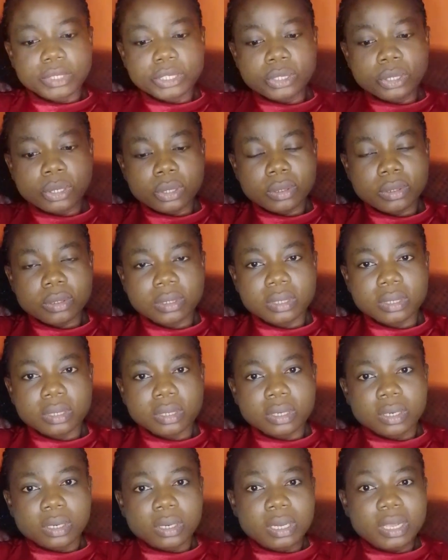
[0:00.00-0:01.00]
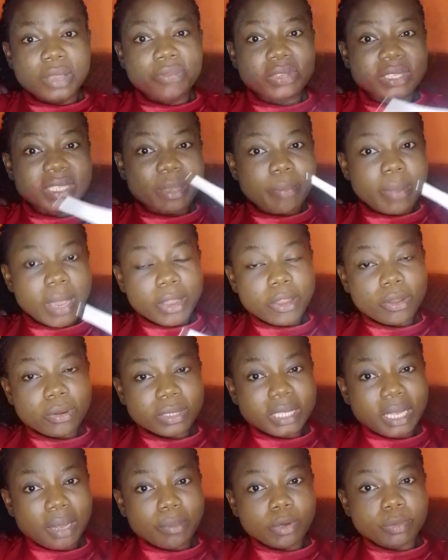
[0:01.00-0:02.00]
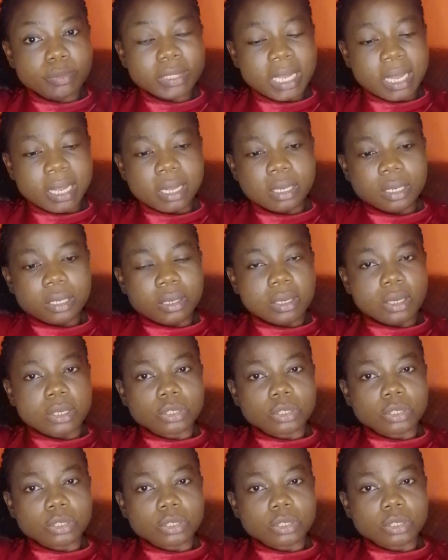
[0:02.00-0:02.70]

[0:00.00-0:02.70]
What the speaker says: you know if it's a mercury thermometer,